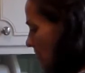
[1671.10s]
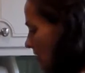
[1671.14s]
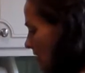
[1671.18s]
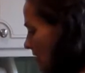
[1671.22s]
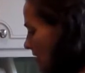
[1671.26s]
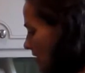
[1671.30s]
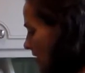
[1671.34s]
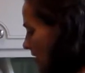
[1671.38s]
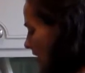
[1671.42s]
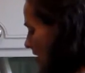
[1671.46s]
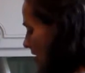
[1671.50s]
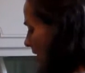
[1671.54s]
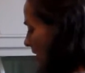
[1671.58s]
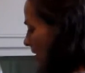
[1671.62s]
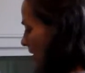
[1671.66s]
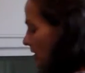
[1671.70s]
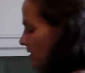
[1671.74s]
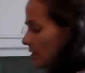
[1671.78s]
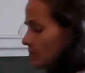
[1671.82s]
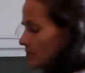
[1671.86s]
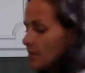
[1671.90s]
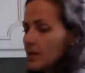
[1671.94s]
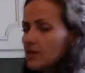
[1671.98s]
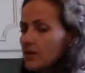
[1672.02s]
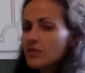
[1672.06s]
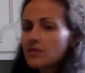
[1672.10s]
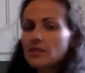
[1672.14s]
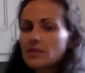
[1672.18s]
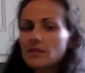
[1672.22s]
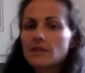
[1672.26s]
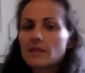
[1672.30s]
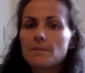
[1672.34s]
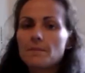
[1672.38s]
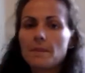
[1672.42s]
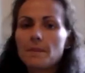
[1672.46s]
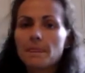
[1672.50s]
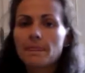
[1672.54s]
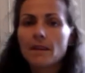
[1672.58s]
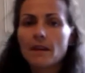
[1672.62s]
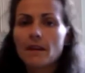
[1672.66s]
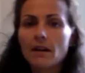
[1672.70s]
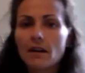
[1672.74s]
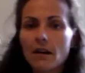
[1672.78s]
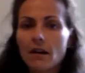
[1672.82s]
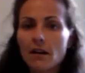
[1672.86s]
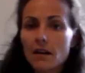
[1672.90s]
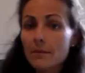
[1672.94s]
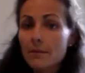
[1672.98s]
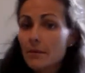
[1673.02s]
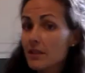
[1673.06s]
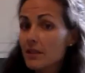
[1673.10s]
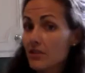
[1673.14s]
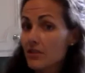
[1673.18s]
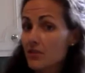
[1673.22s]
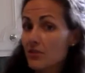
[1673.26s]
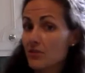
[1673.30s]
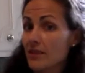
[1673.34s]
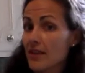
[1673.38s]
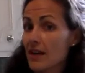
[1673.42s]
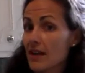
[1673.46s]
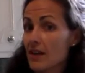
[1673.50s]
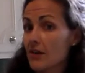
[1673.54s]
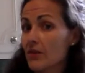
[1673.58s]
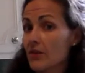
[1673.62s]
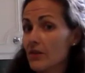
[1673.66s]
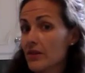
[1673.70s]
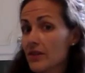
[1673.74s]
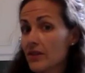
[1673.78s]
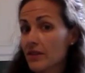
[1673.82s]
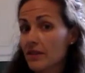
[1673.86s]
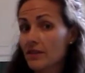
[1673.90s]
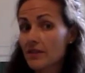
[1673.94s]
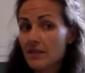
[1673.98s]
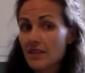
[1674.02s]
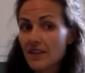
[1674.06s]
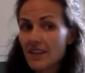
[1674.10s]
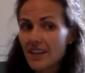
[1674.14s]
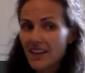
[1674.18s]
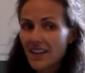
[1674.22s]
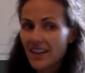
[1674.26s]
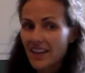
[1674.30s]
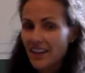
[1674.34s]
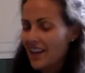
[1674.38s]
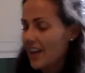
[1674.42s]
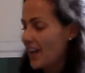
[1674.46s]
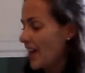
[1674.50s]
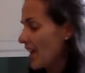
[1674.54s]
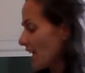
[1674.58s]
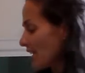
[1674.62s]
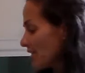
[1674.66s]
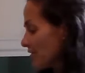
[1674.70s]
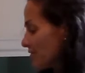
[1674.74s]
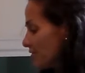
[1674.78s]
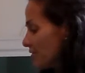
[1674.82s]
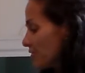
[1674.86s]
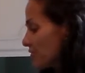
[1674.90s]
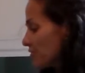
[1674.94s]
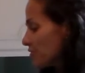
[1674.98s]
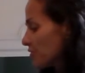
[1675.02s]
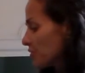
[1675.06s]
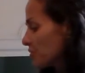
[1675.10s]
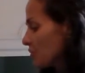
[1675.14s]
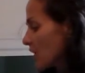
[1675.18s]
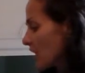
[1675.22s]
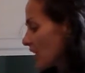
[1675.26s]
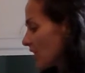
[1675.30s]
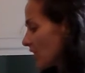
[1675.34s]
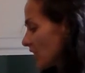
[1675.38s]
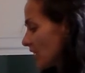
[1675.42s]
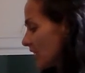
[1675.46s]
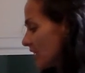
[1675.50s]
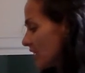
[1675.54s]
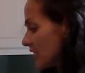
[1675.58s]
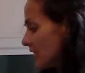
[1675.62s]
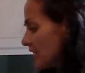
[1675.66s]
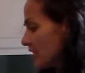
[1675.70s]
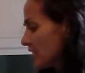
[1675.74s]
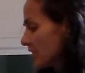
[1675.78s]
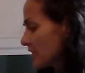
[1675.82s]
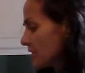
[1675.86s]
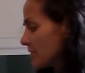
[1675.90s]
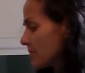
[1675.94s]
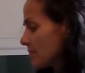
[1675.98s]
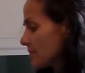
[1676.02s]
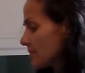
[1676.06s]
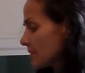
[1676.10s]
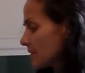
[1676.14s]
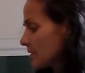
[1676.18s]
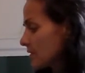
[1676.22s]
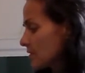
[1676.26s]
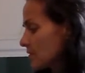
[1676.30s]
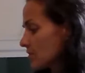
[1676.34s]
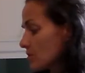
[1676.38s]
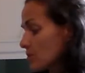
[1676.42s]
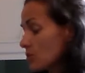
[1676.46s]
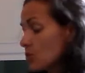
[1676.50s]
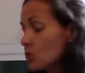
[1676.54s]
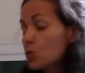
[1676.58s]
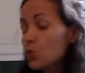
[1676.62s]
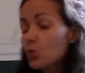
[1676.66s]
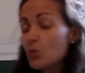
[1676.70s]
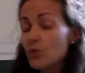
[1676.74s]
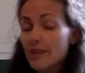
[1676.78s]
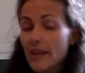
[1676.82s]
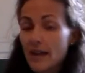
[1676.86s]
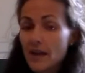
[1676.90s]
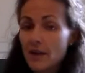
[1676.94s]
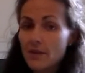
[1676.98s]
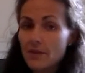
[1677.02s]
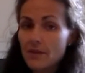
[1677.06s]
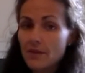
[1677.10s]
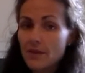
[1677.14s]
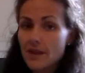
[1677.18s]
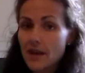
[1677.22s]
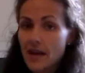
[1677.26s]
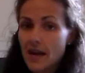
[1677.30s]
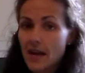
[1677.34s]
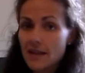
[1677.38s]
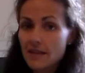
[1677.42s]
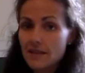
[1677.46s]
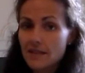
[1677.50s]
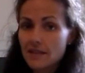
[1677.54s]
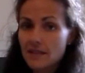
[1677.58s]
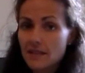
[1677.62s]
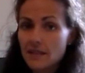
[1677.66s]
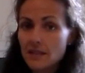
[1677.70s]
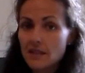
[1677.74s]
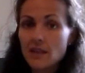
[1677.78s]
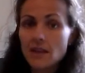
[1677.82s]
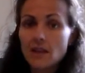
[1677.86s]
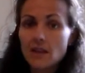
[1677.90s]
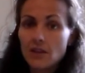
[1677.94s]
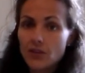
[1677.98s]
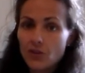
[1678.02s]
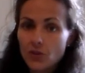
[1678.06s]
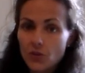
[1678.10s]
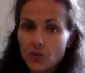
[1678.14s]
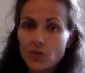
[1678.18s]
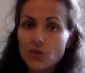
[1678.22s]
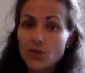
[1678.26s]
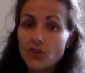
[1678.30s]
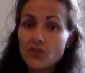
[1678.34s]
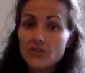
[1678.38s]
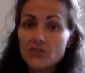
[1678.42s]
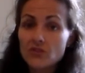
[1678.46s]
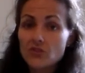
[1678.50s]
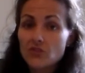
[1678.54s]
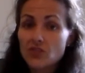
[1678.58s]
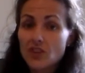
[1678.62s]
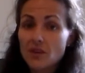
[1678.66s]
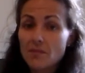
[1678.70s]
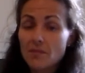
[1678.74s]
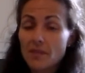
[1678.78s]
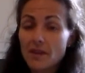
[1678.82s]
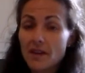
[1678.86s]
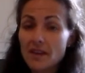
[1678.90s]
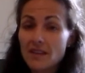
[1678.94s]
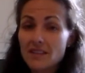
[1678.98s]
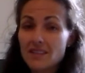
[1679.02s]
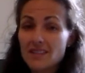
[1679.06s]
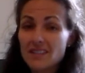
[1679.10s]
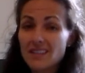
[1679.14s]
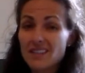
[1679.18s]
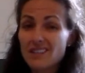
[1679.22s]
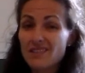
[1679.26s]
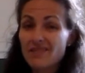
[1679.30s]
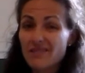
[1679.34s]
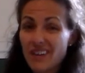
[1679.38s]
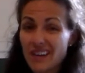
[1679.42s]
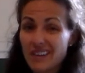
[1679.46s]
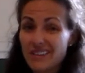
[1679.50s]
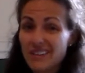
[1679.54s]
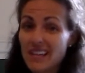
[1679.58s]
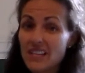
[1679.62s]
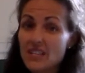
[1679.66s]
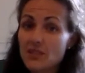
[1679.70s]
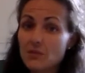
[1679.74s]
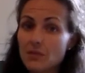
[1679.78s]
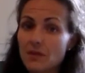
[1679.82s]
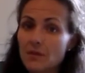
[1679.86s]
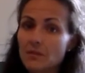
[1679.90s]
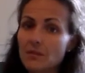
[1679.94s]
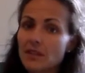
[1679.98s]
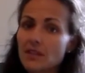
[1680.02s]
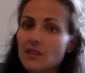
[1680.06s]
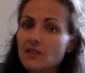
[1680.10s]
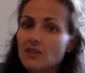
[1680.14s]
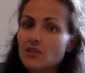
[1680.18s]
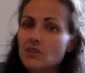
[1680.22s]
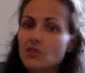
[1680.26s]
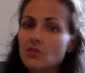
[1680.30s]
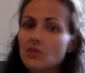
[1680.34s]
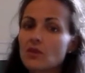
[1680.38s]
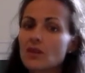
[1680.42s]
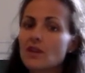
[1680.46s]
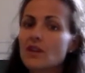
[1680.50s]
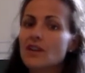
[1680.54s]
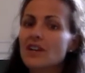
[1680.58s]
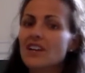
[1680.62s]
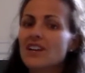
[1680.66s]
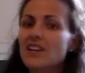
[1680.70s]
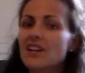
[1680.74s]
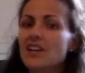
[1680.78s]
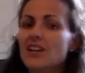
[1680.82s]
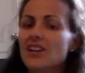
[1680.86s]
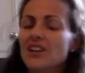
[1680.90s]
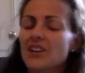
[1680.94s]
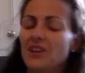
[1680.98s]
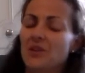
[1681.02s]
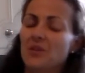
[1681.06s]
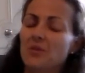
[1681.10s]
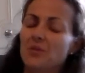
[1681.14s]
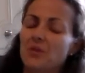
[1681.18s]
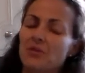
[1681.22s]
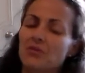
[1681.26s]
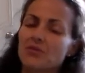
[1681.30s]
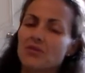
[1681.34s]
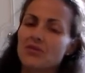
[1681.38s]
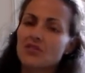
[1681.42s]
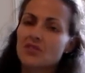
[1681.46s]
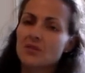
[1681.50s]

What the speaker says: The honey is melted. All I'm going to do now is add filtered water in here to cool down the hot tea. You can also dump ice in it. In fact, that's what I'm going to do. I'm going to throw